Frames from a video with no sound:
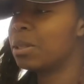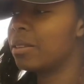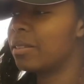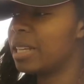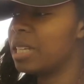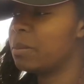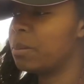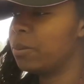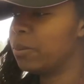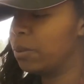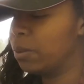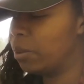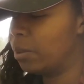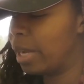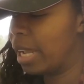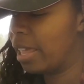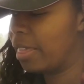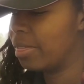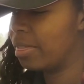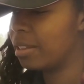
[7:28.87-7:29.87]
of these before
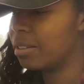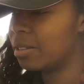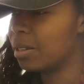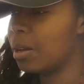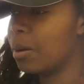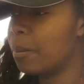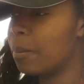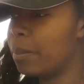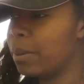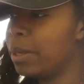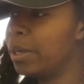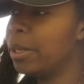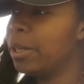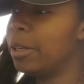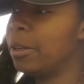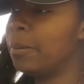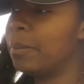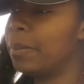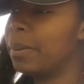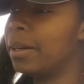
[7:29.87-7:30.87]
in the dark
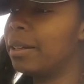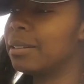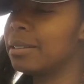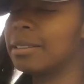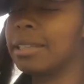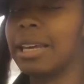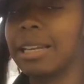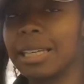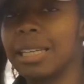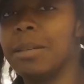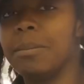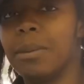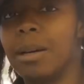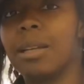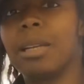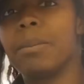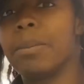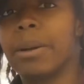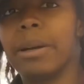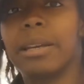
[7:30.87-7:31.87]
blue, but sadly
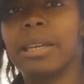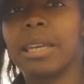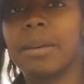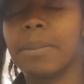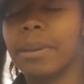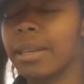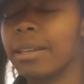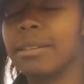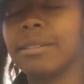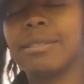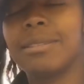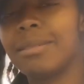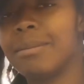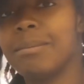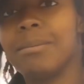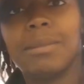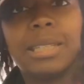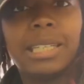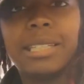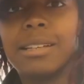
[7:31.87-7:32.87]
Marley broke it because
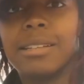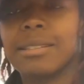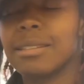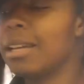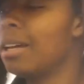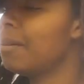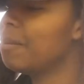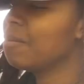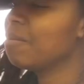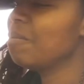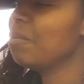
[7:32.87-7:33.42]
he does that.